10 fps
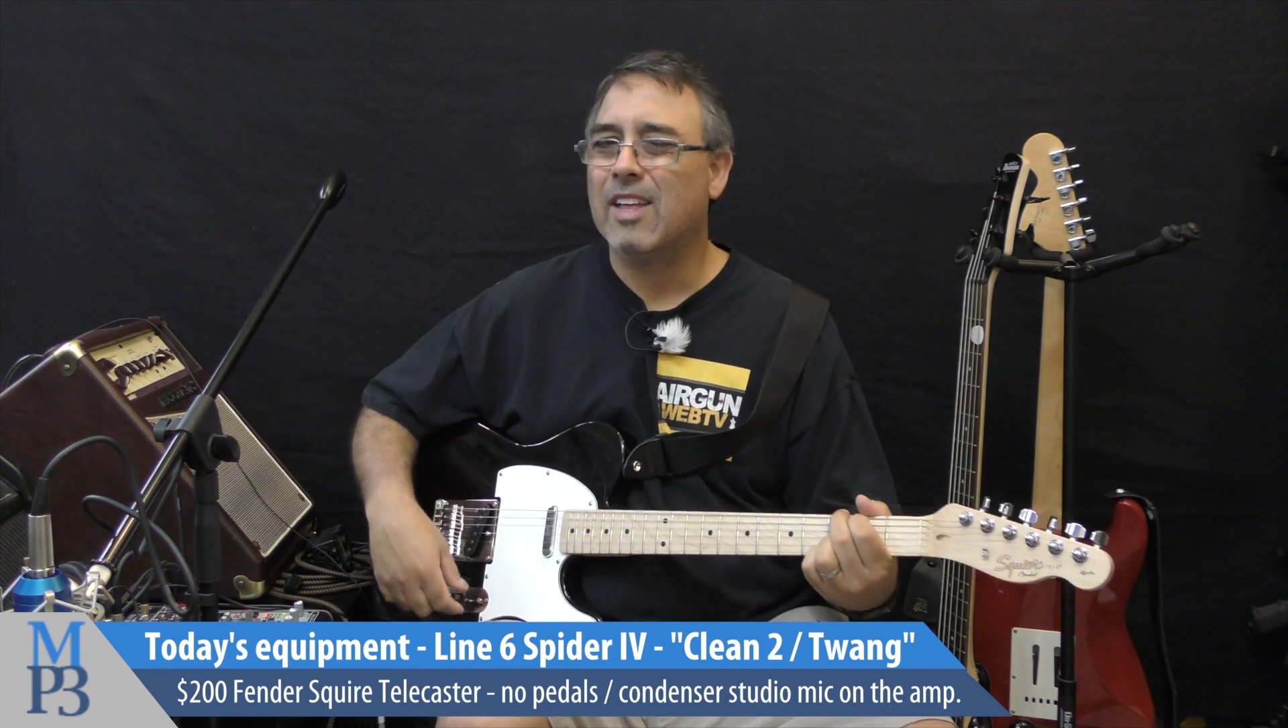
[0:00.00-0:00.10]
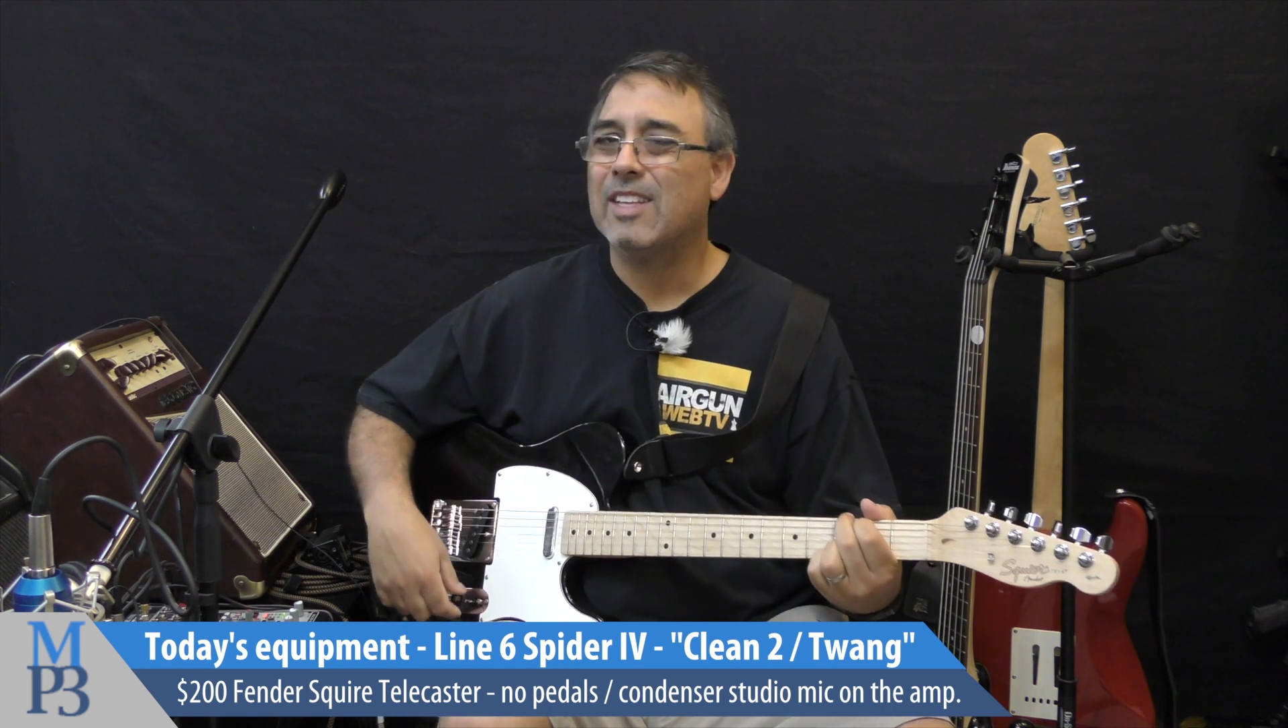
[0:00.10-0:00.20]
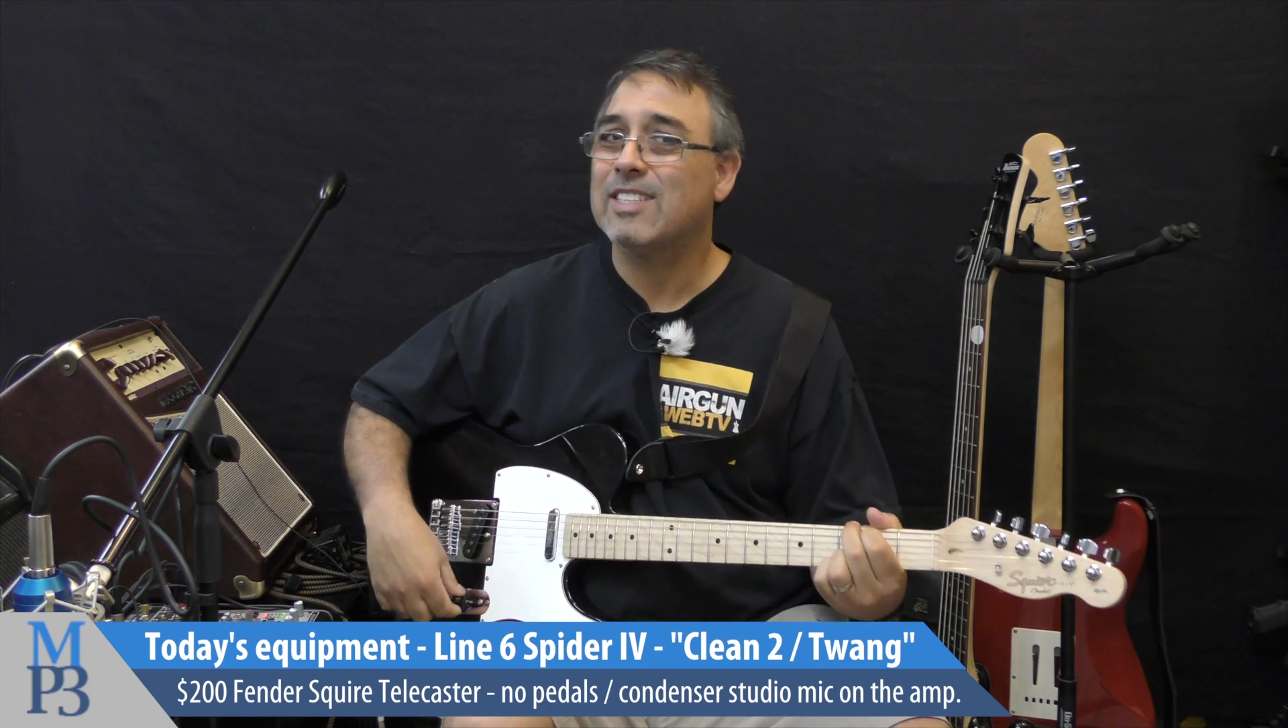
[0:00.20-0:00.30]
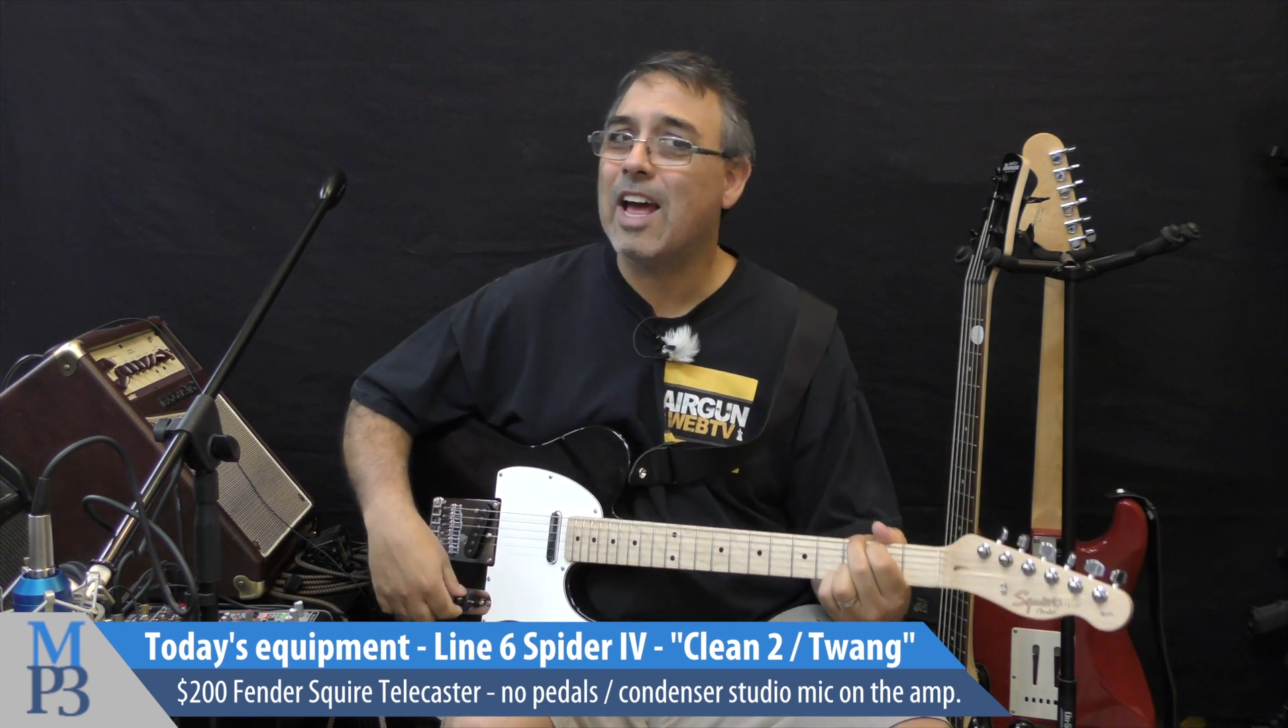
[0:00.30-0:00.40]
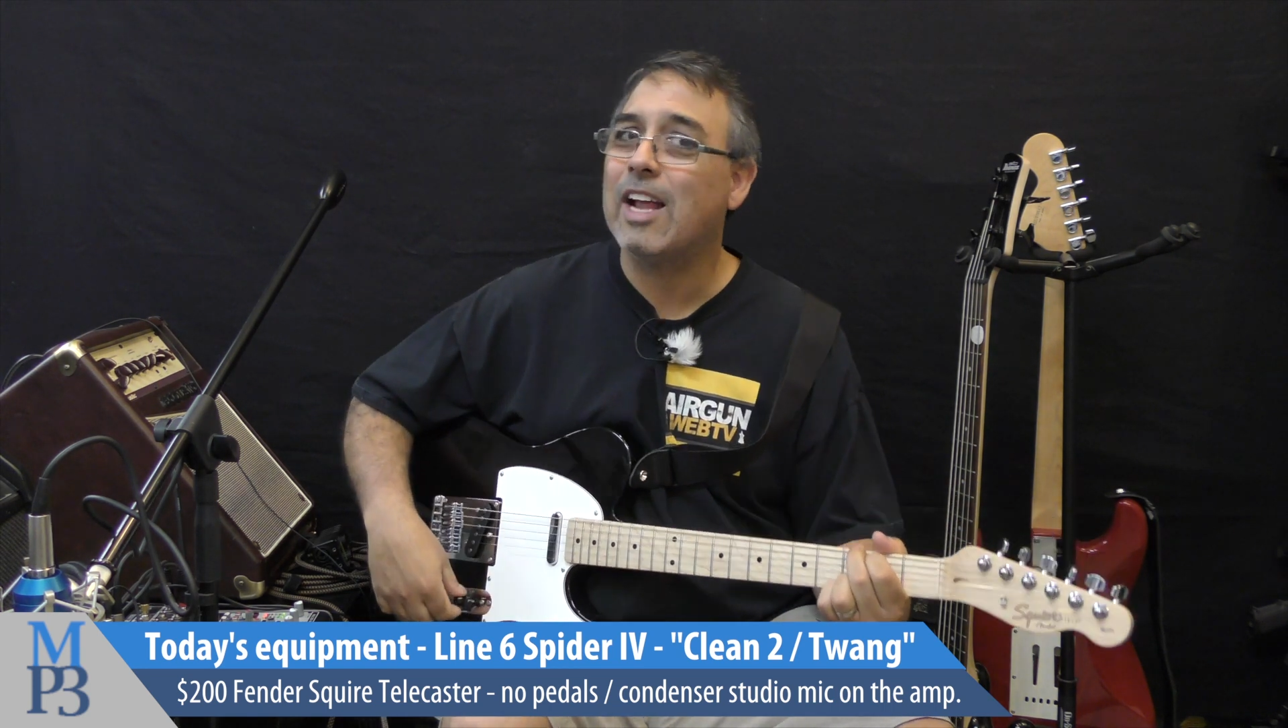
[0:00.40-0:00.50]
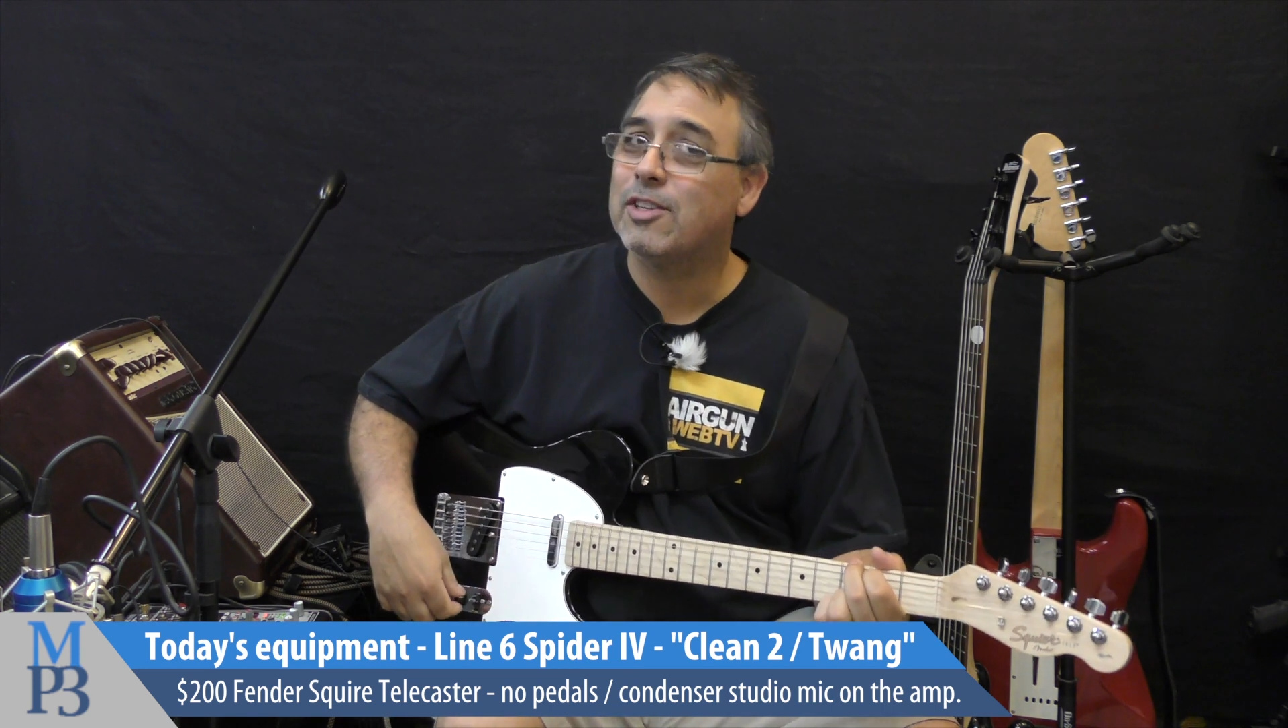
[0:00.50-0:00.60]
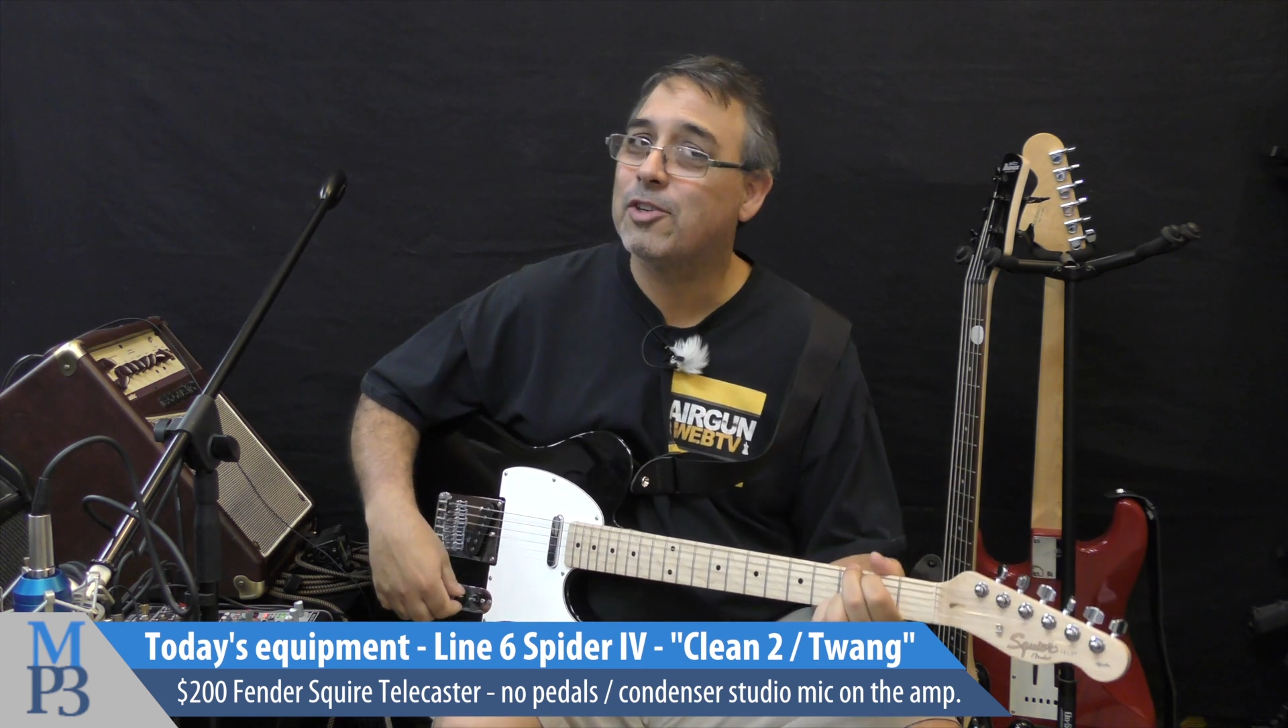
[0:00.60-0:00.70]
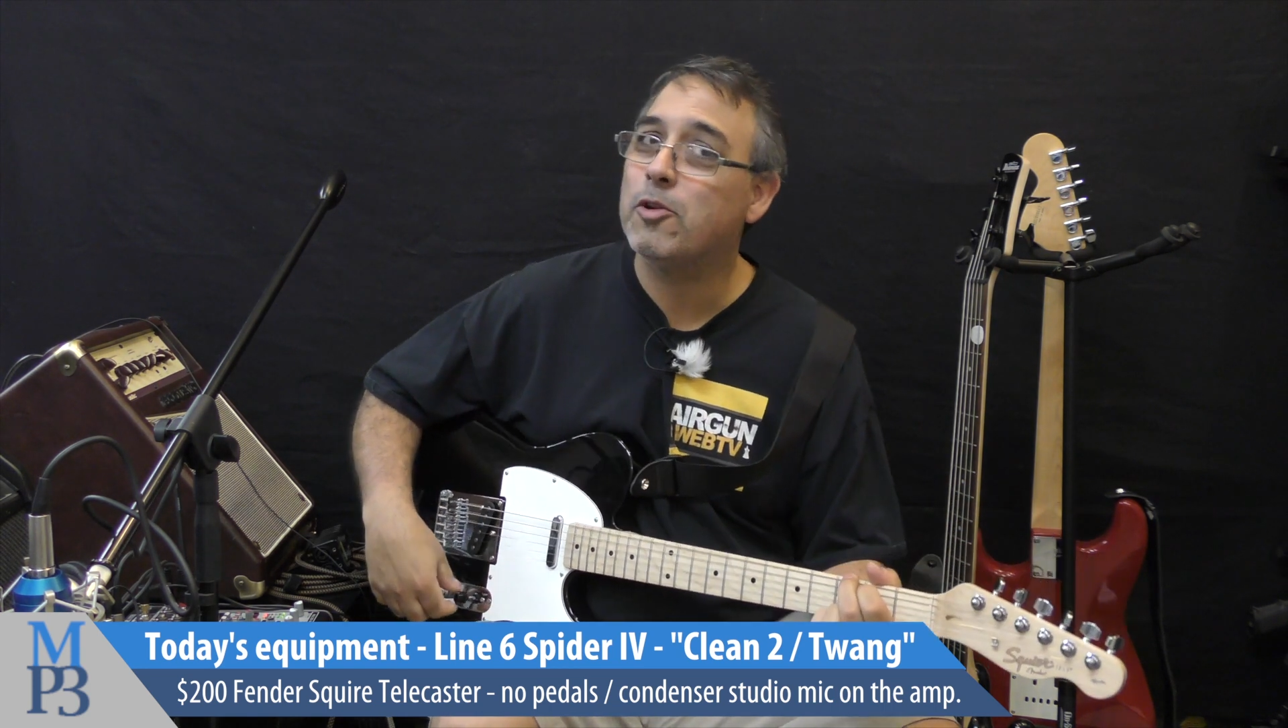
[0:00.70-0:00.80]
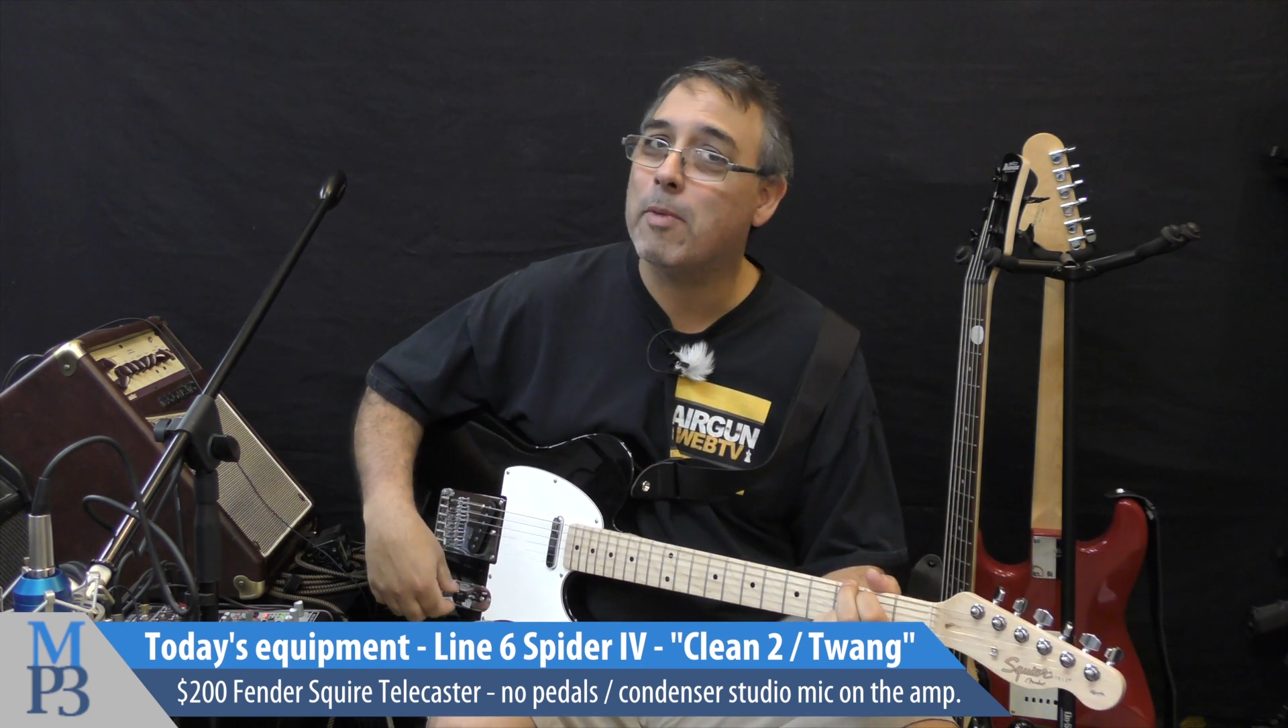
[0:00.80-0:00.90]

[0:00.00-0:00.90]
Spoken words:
It's not too